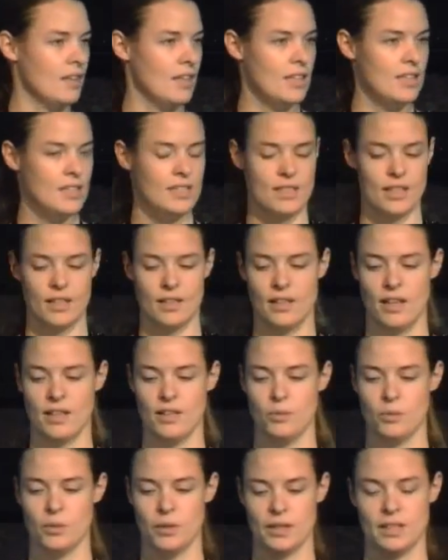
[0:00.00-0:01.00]
things,
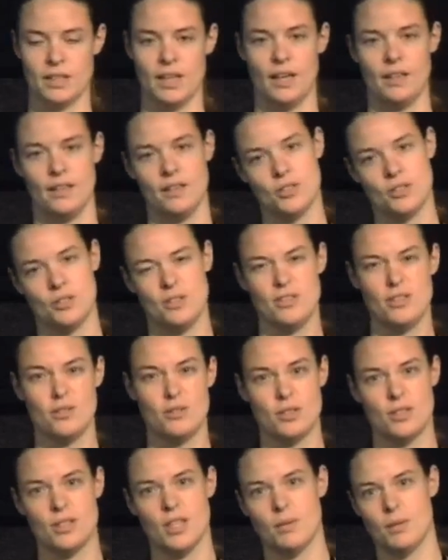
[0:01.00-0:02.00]
and you worked out that you
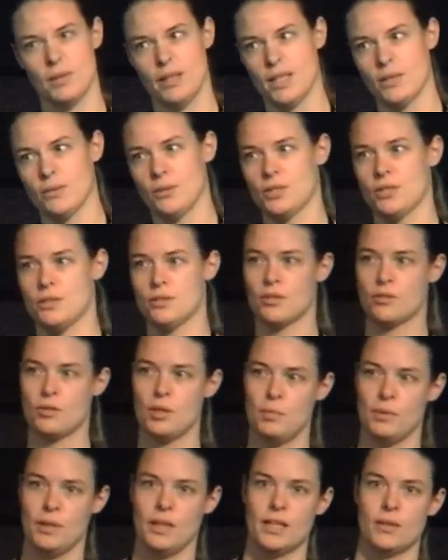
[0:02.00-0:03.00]
shouldn't use a double equals, use a
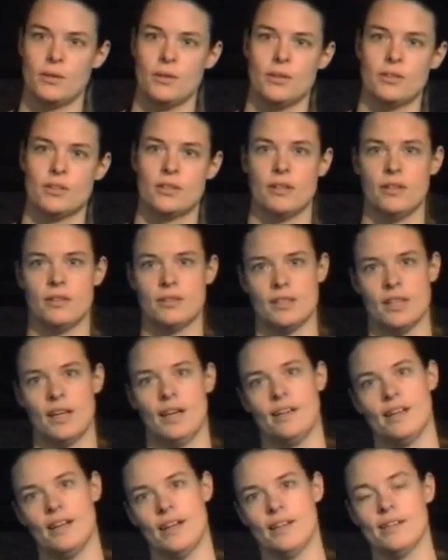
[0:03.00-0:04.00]
triple equals. Turns
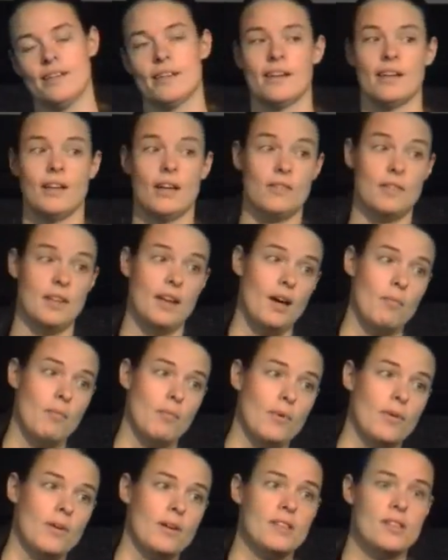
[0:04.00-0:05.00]
out that you have a
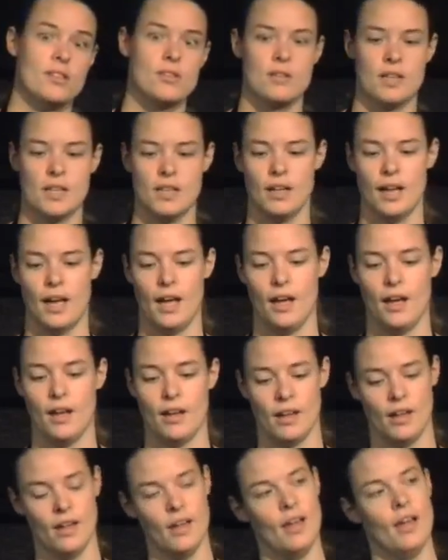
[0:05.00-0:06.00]
number and a string
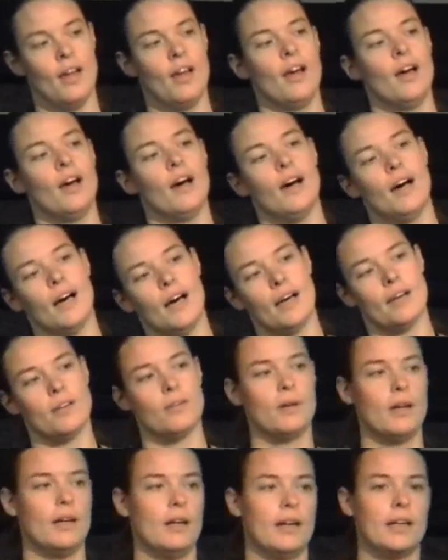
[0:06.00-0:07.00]
now.
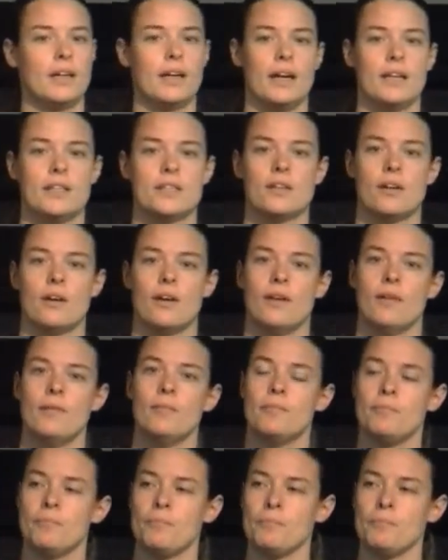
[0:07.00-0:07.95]
Well, okay, so